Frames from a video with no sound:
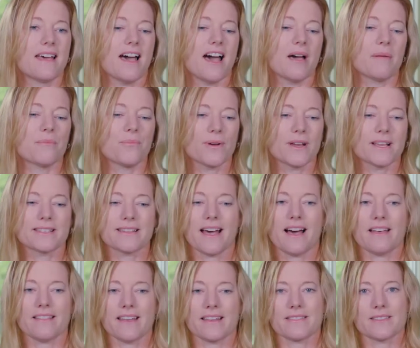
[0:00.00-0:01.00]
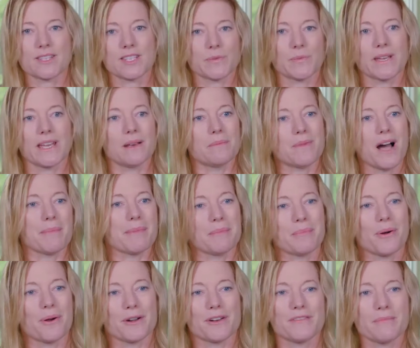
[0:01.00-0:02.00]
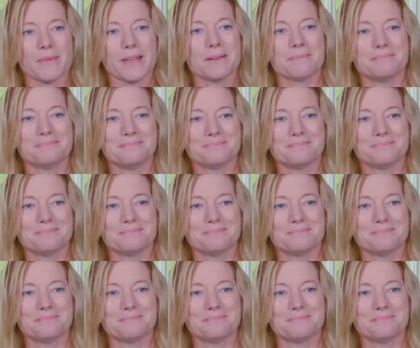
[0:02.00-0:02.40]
um, brings out like the sweet mommy part of me.